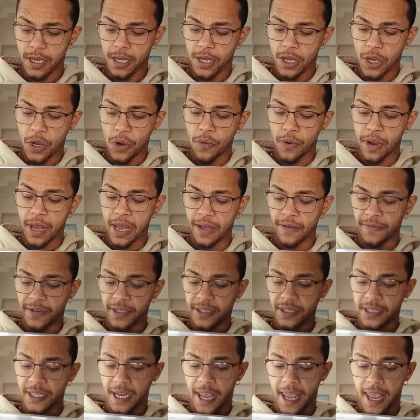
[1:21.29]
we have a
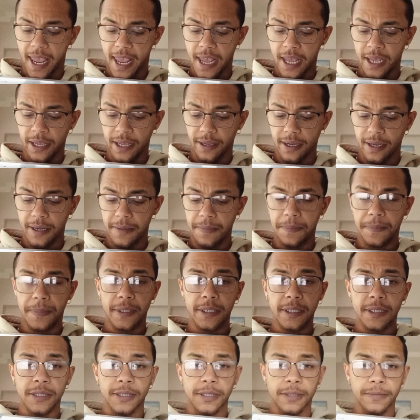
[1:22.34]
triangular
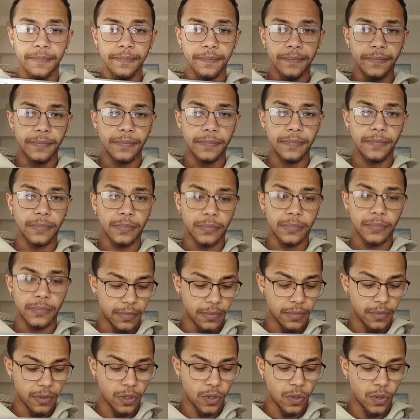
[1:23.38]
prism,
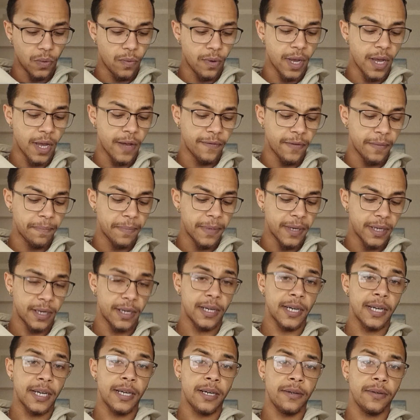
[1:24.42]
we have a
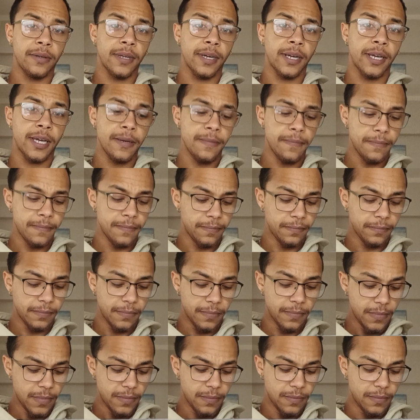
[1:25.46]
parallelogram,
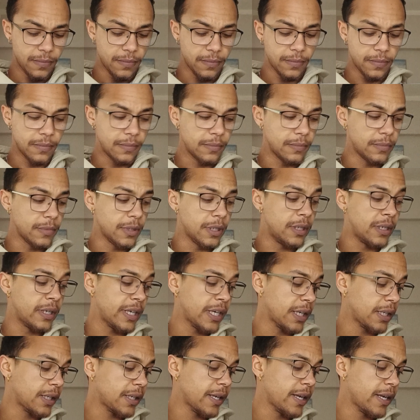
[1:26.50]
a
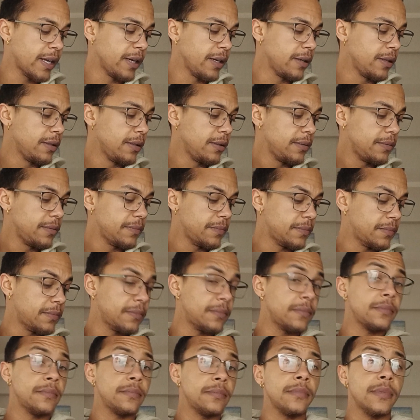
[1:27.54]
rectangle,
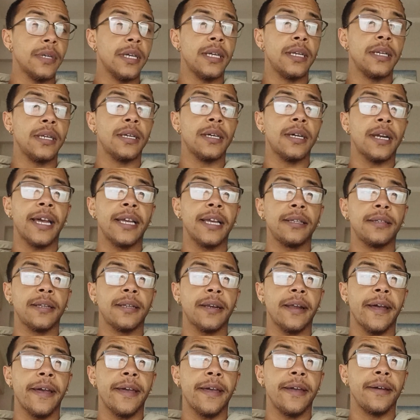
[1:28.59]
and a right
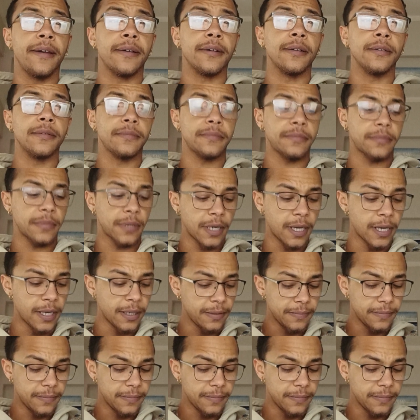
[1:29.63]
triangle, right?